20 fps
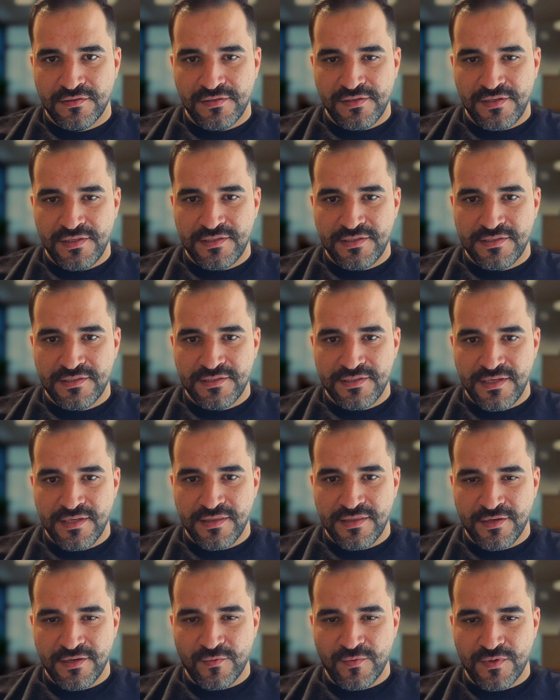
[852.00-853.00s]
Let's
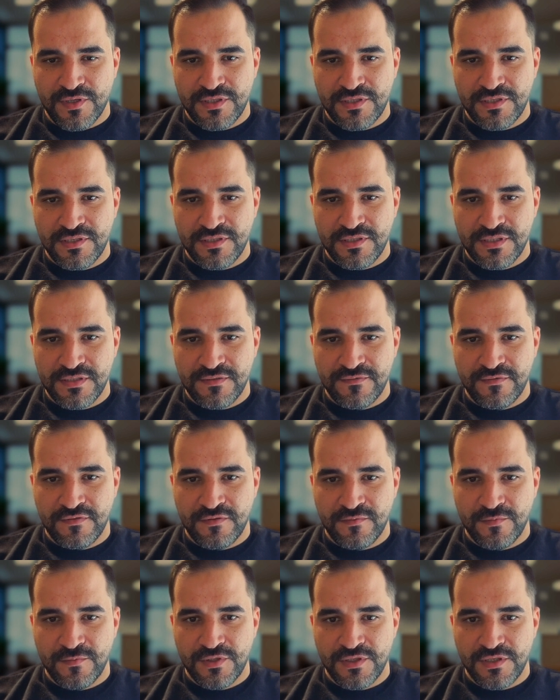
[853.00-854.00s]
take the questions
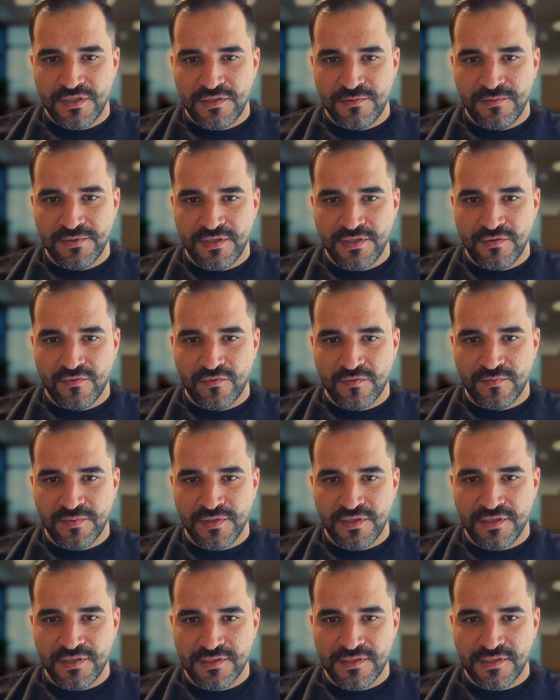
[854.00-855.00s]
from ChatGPT. It would
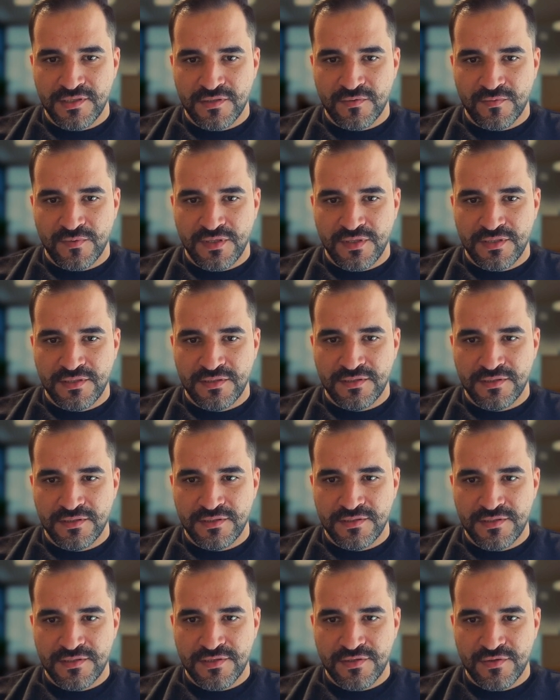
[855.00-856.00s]
be easier. What
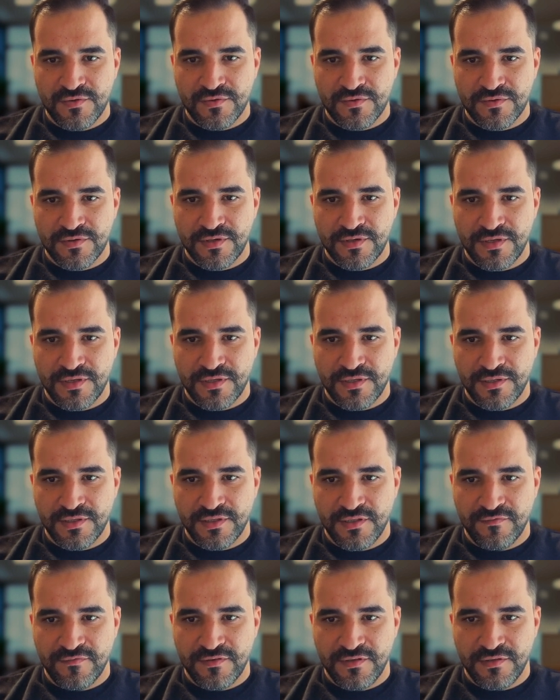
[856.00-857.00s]
is your
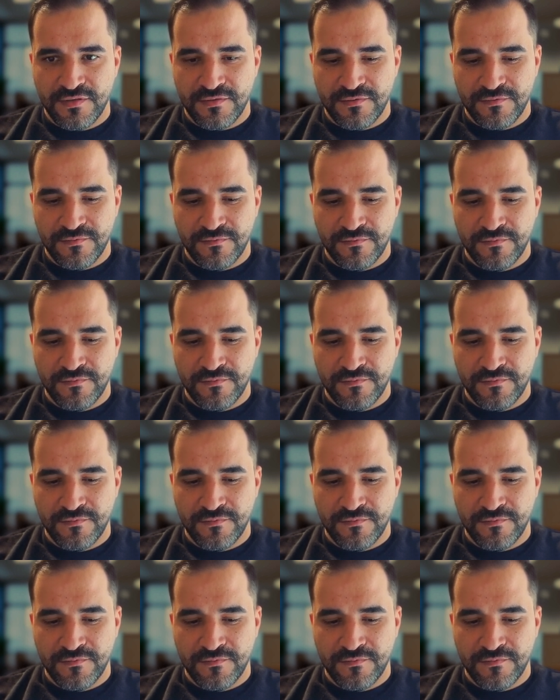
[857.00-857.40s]
current level?